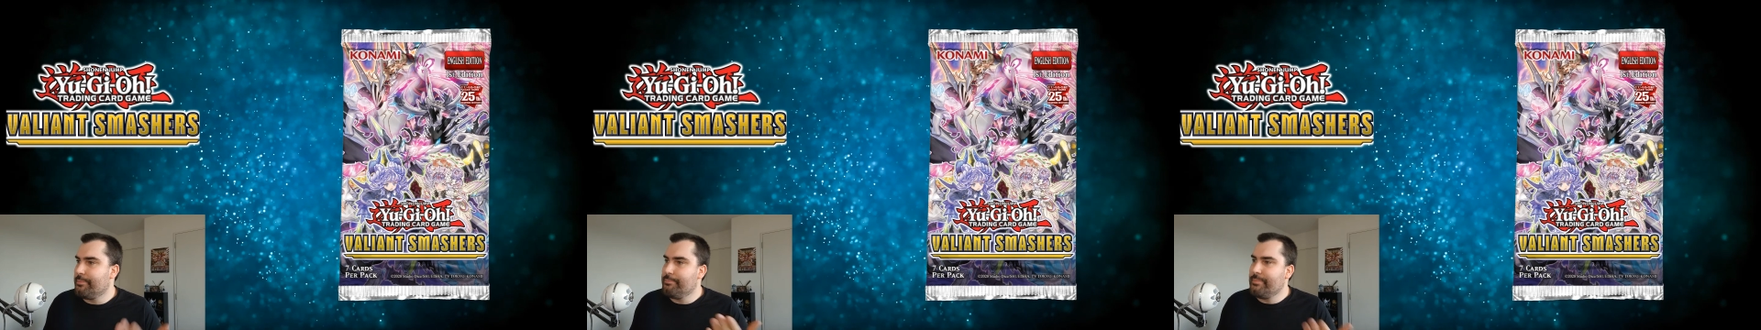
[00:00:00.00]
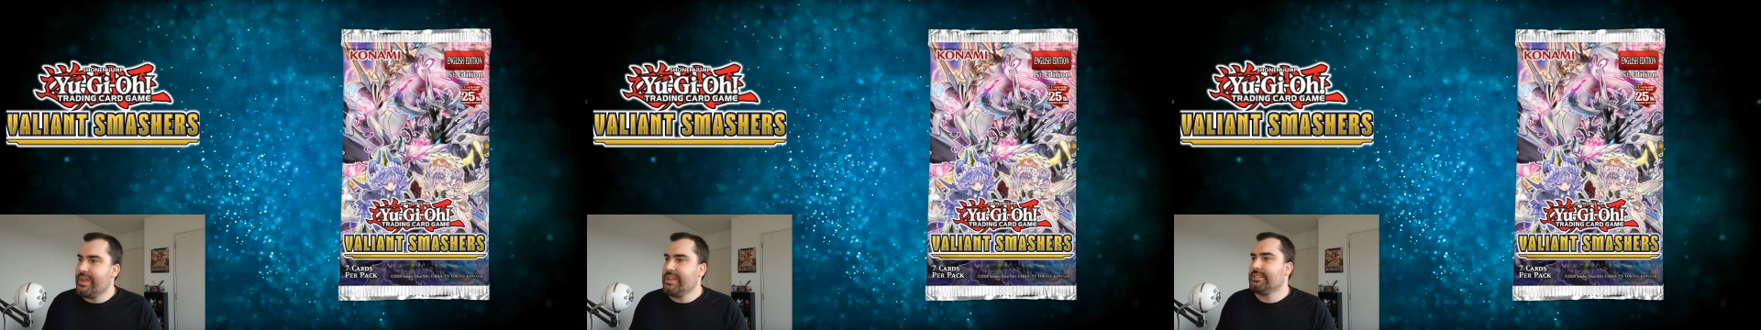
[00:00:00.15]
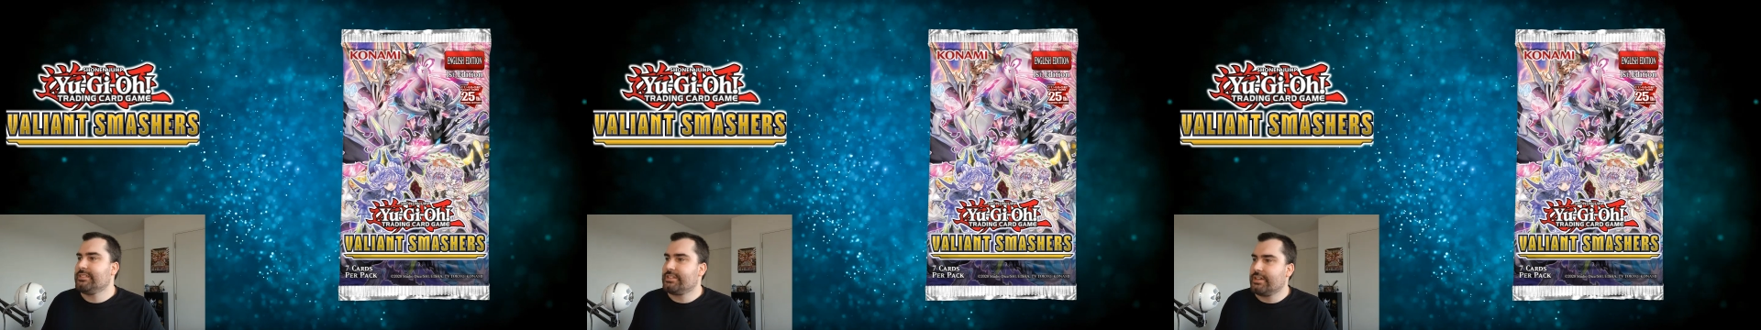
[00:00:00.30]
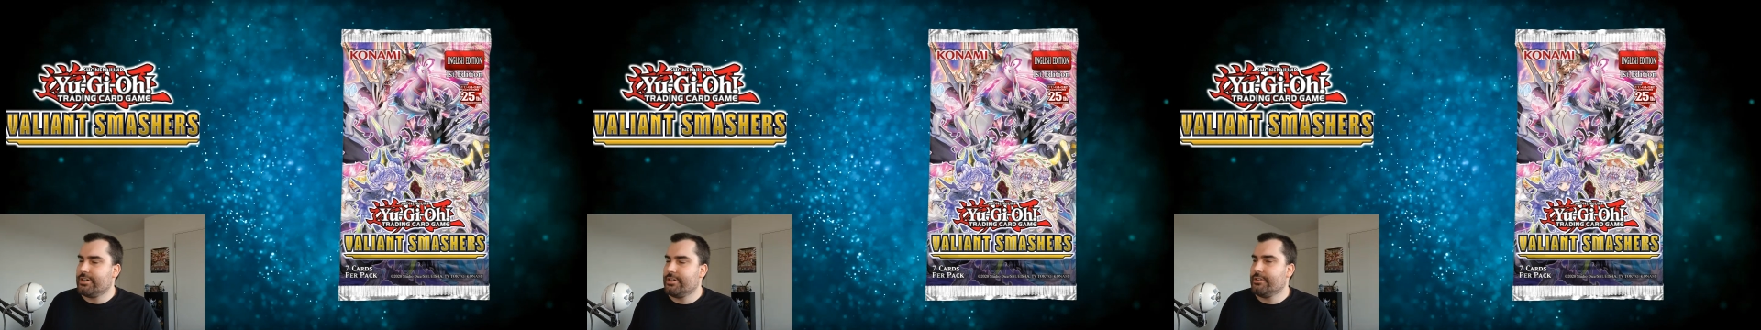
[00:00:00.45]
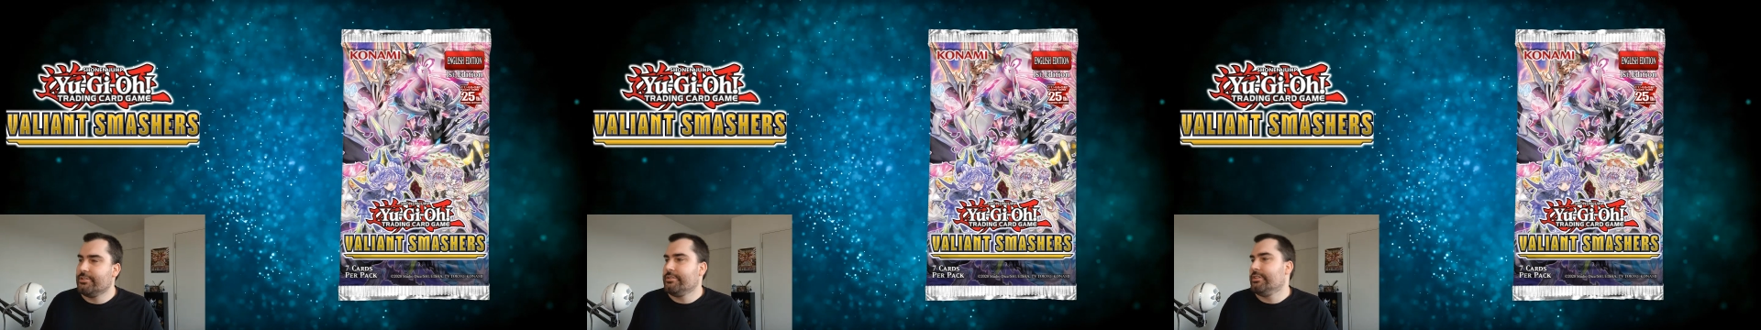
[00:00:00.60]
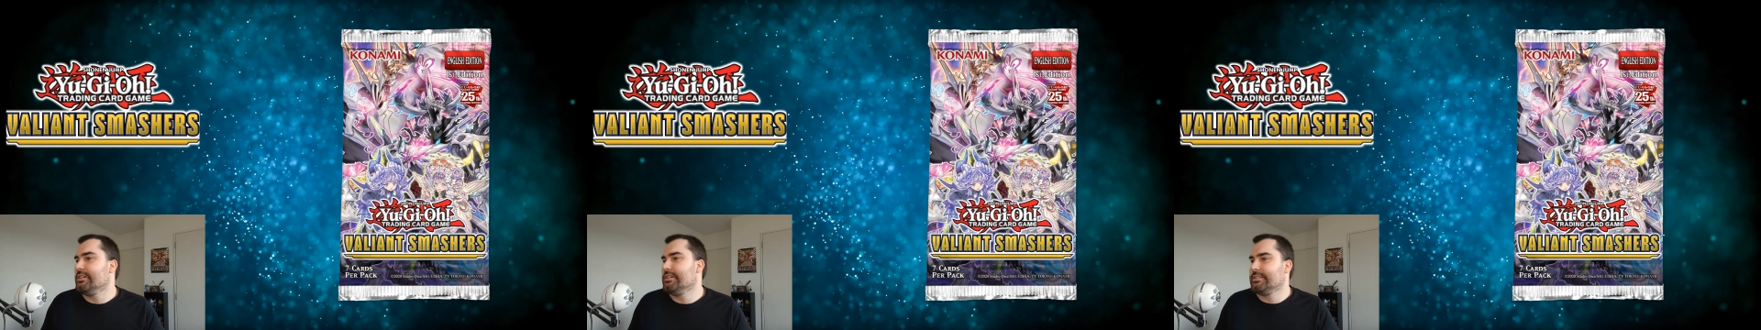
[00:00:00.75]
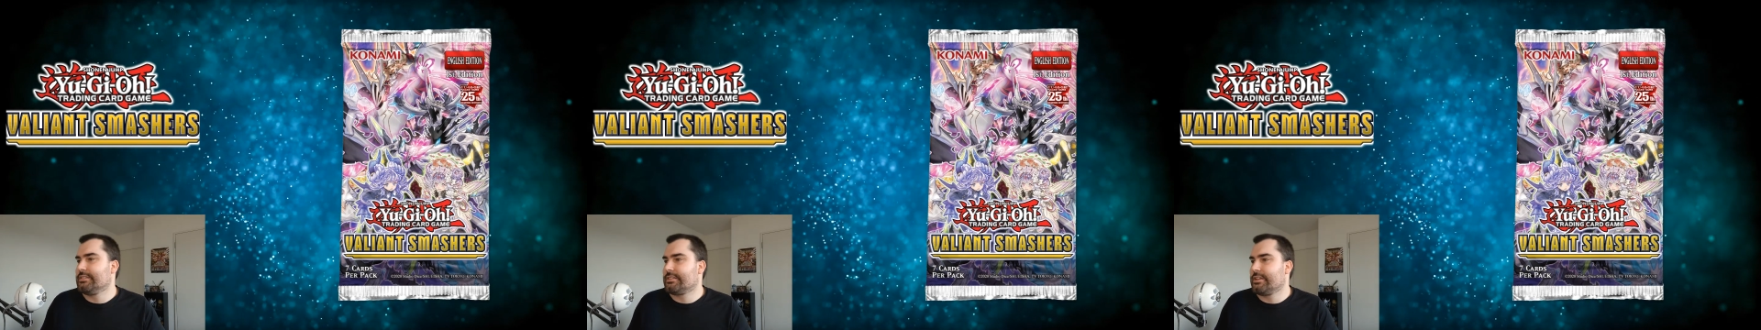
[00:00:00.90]

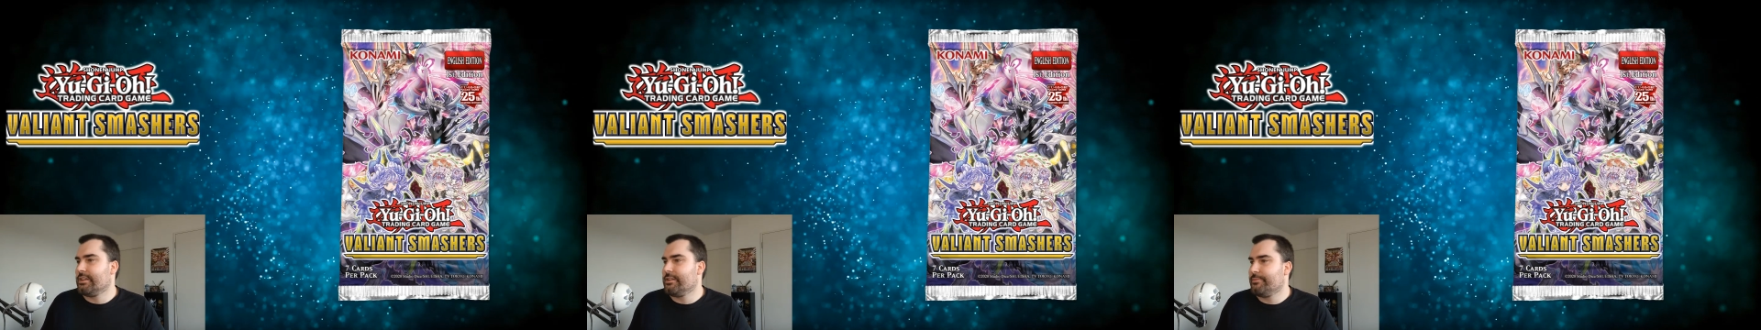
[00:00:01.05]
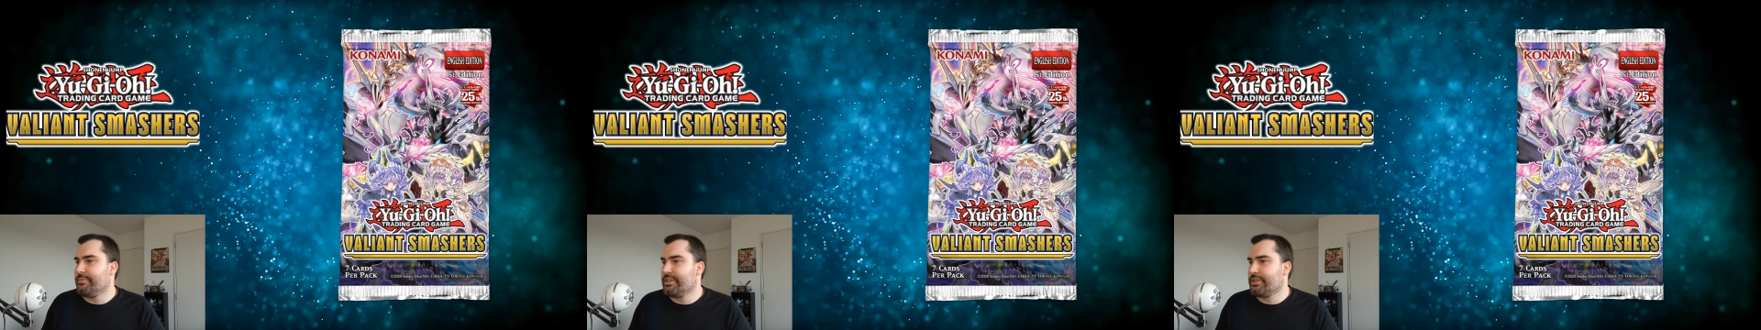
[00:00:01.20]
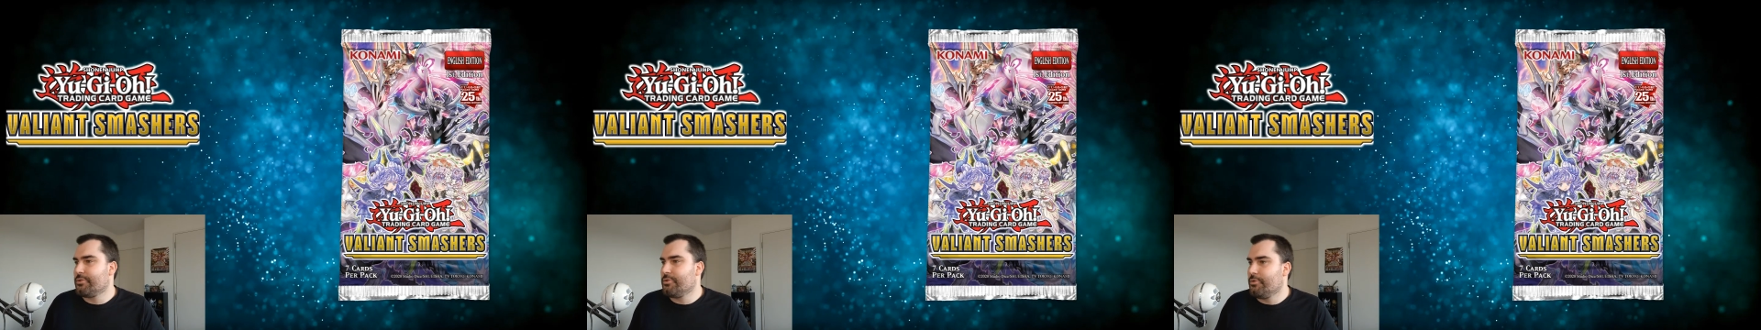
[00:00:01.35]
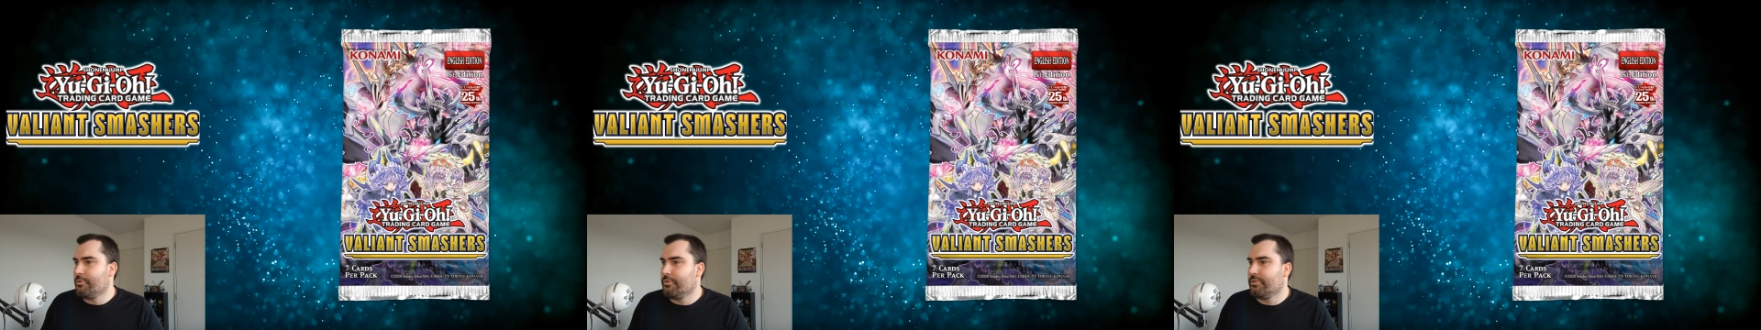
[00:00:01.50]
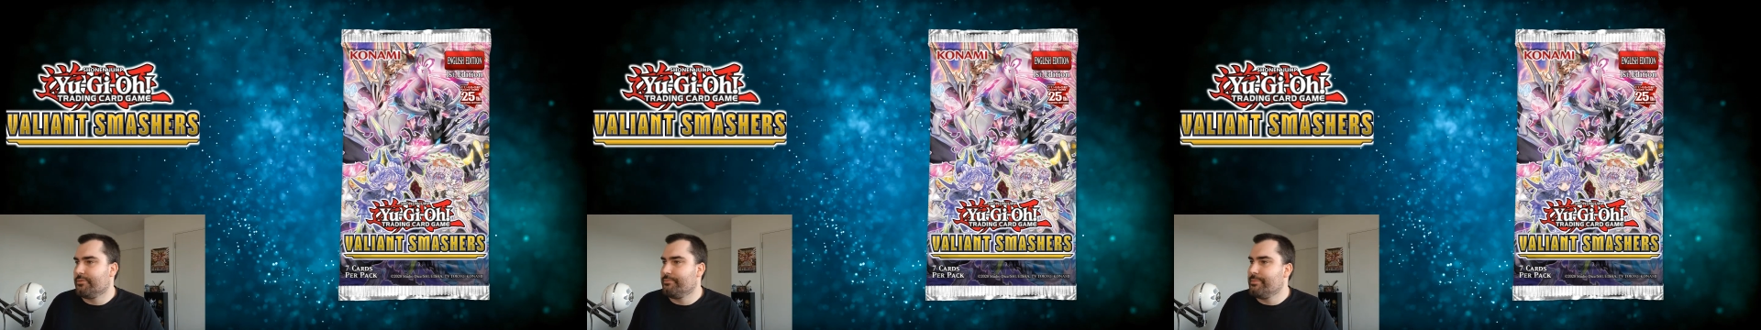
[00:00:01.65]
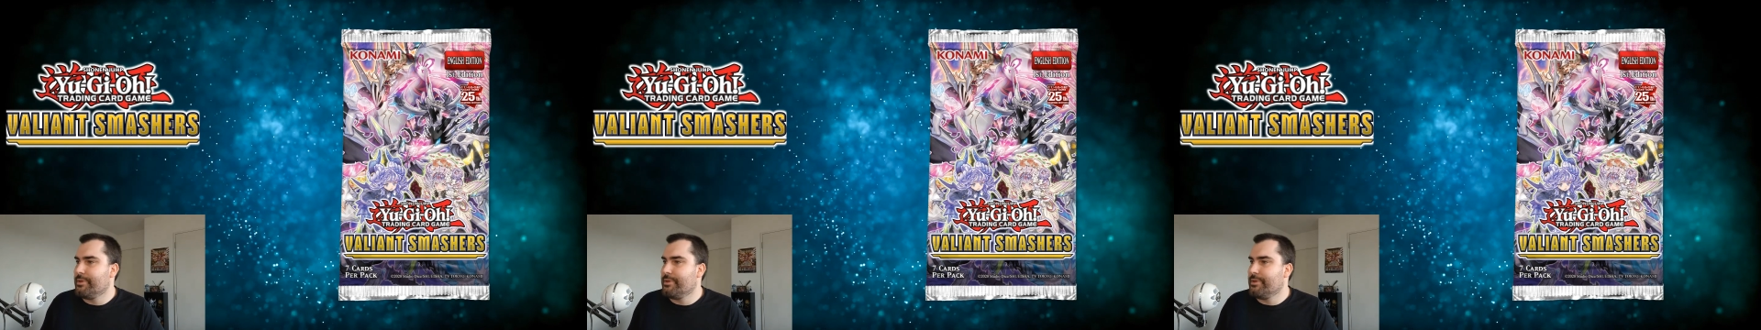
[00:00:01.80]
Memento is going to be called